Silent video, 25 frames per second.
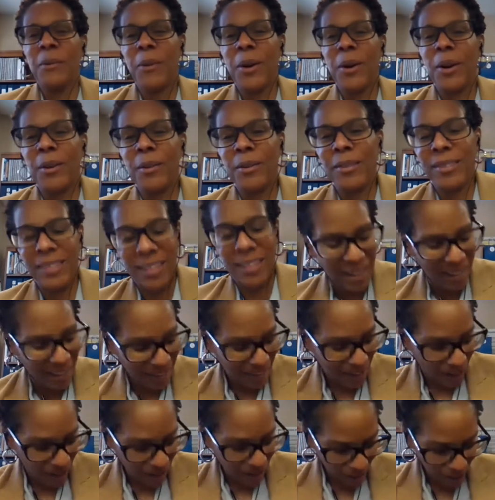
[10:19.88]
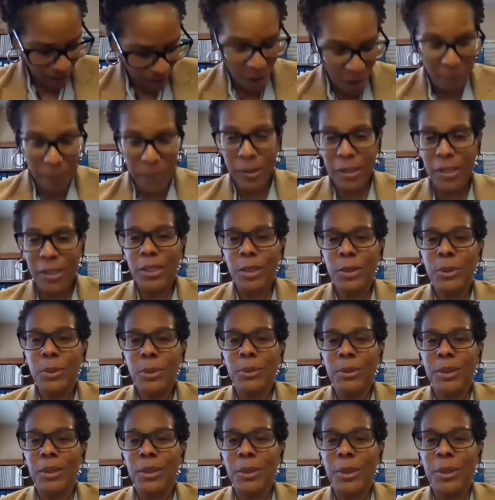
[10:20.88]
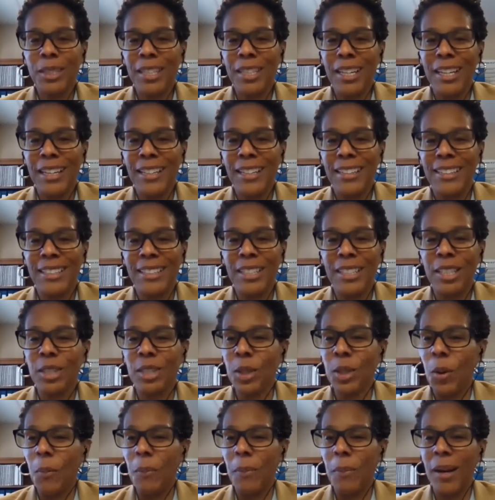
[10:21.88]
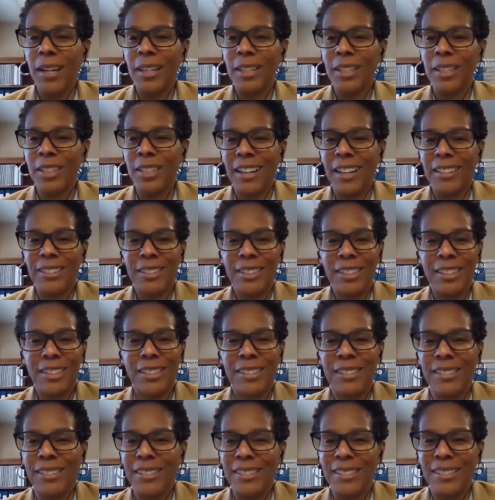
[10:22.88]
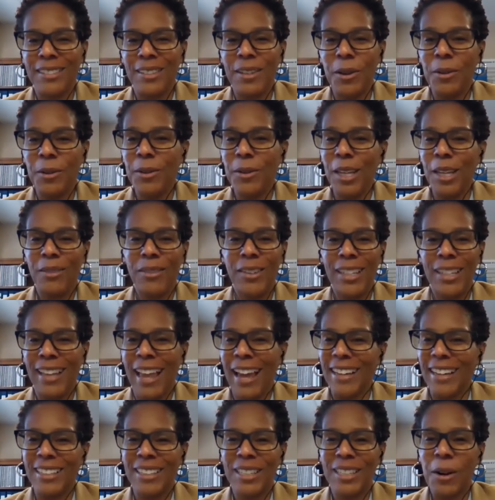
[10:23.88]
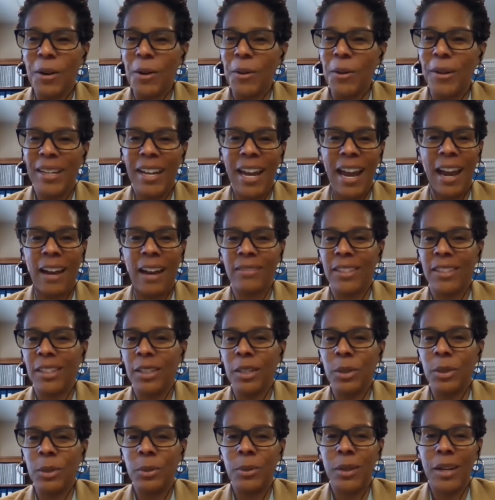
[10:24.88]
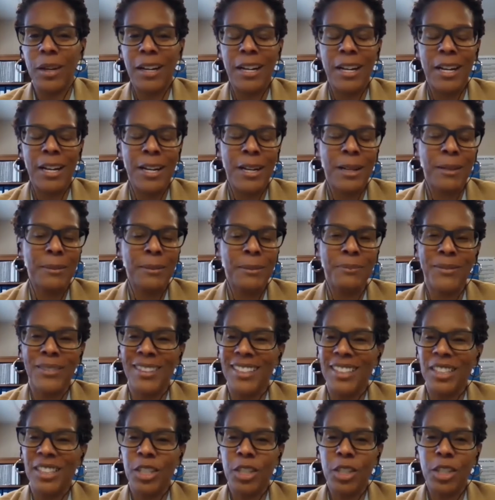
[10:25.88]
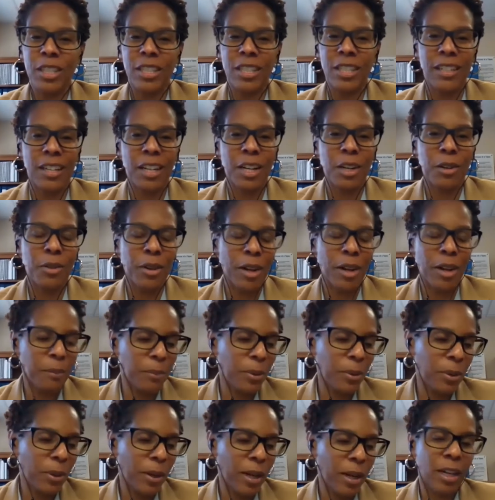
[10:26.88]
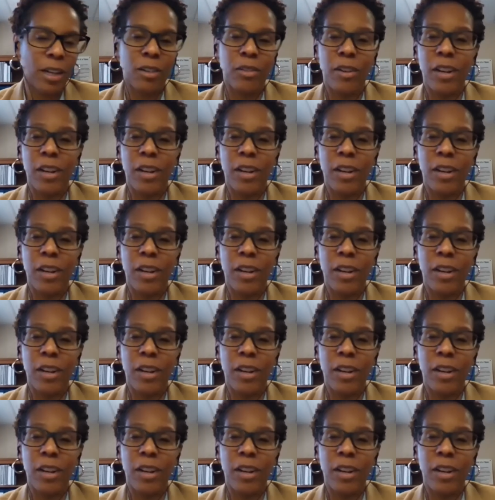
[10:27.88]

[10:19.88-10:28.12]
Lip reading: Well, Dr. Carpenter, you said so much. I just don't even like going after you. You're just an incredible